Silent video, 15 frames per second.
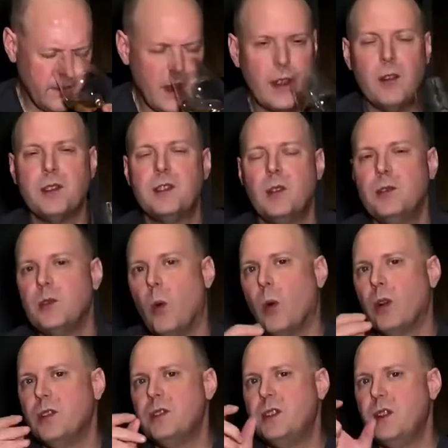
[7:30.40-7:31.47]
Those, those
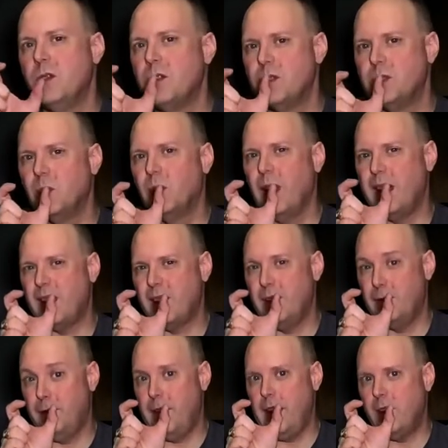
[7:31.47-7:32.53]
orange, you know, those little
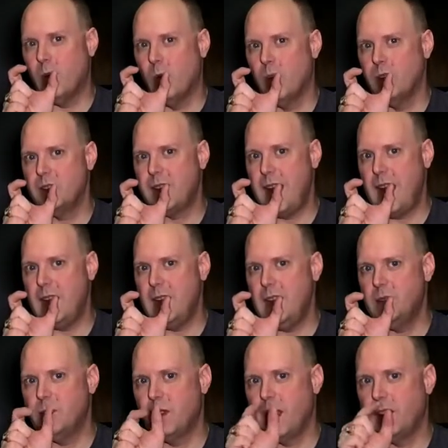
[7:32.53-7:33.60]
like fake orange
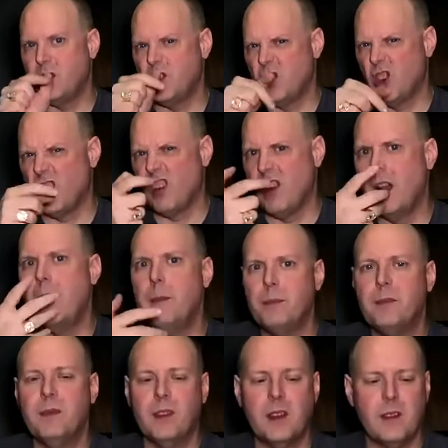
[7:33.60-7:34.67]
candies with like the sugar on it.
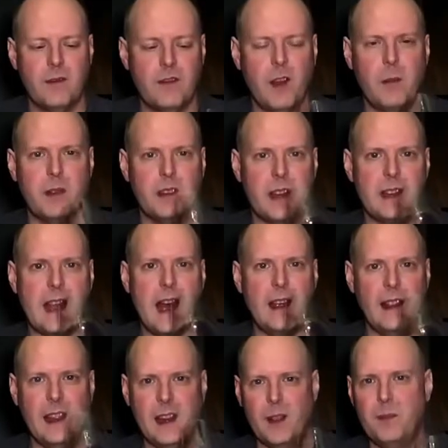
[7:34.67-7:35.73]
Very much like
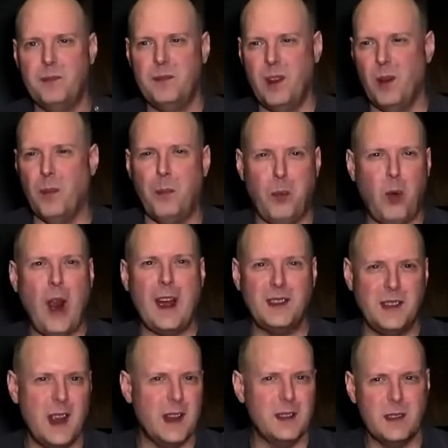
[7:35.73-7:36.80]
that, like a, you know,
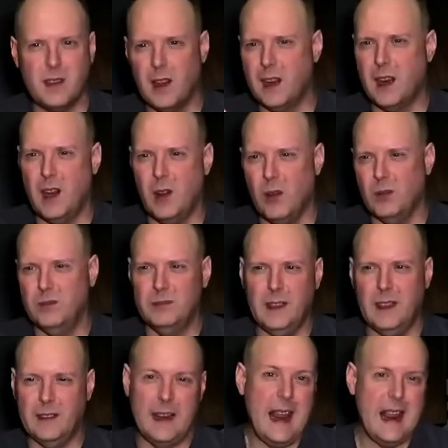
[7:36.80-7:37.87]
processed, like, you know, you
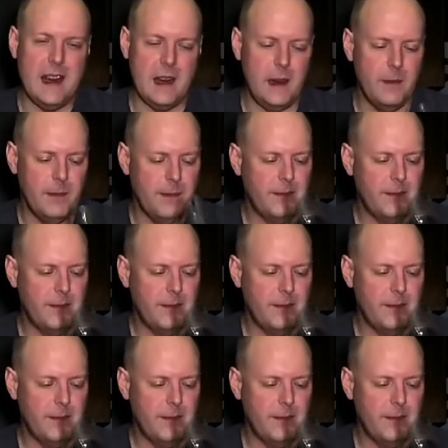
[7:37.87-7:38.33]
know candy.